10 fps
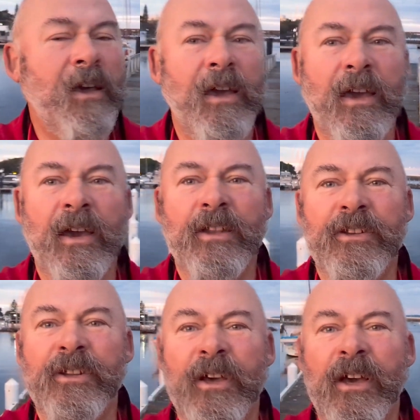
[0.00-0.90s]

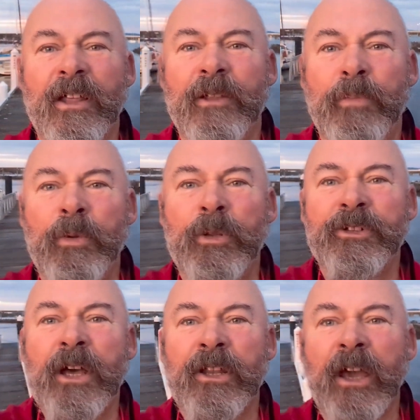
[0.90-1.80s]
and people are
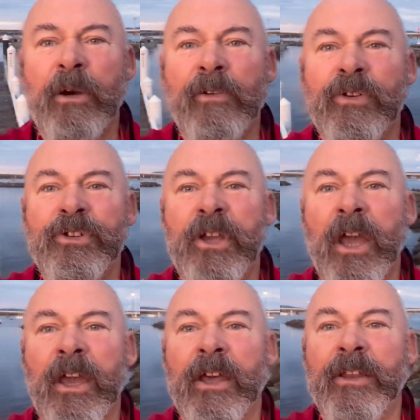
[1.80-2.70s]
starting to go out fishing
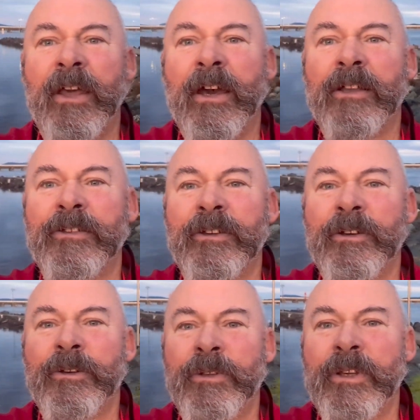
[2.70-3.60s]
again now.
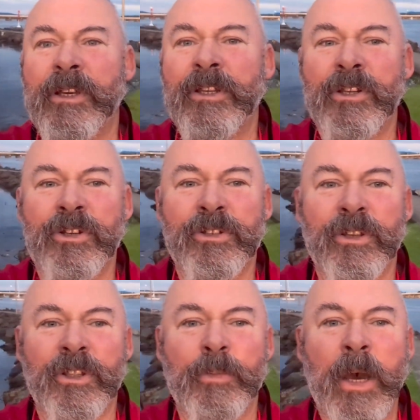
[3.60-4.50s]
So the conditions
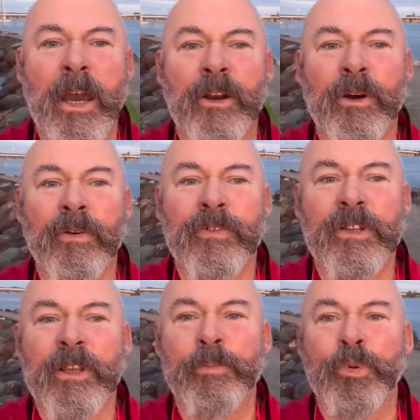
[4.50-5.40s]
on the bar are
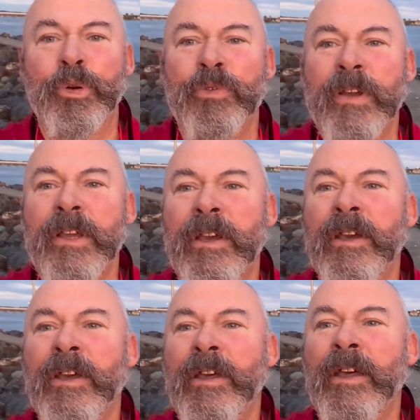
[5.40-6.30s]
obviously improving.
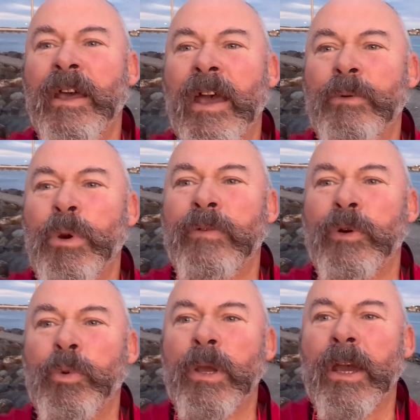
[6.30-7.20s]

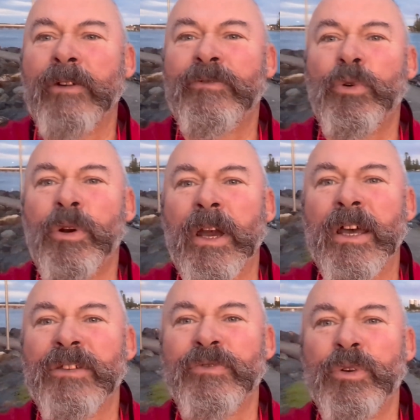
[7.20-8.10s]
However, we are
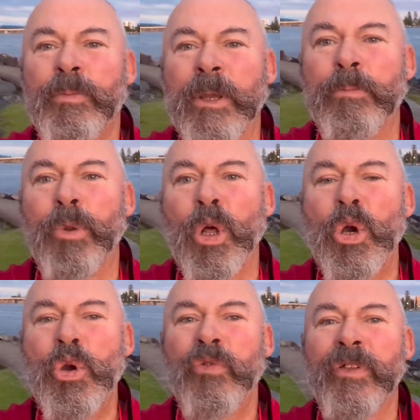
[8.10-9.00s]
forecast for a big
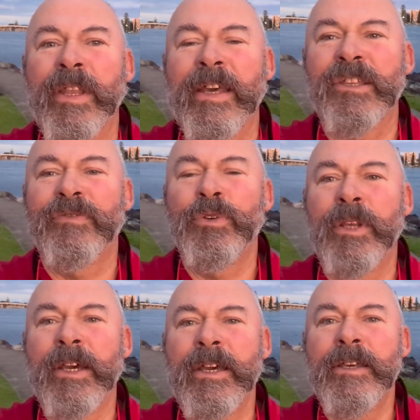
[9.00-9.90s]
blow for the next few
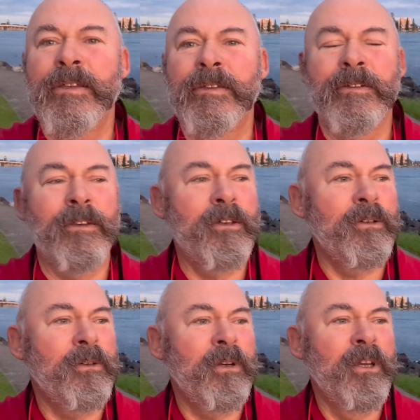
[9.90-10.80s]
days.
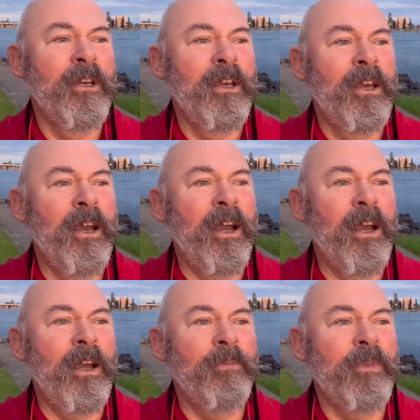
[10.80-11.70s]
So
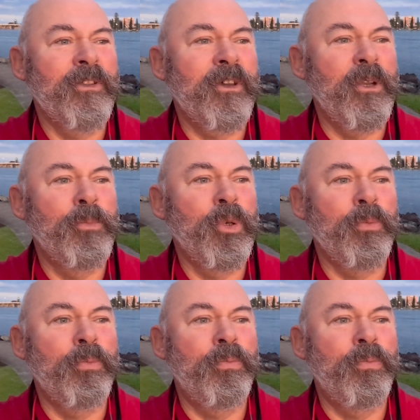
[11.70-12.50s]
that's going to put,